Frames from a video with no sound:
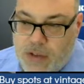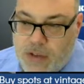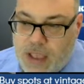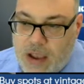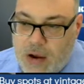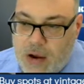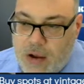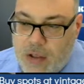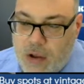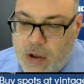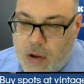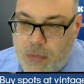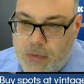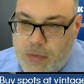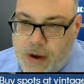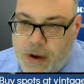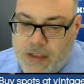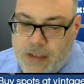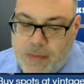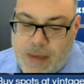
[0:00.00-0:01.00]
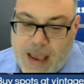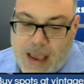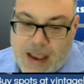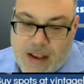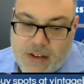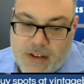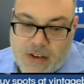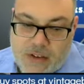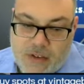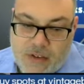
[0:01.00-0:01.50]
Well, winner take all. The whole
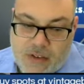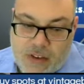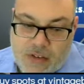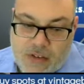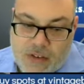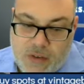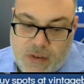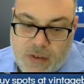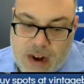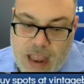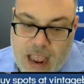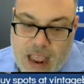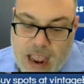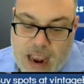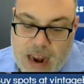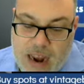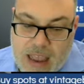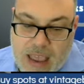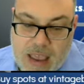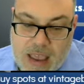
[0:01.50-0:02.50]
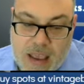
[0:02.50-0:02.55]
prize package consists of an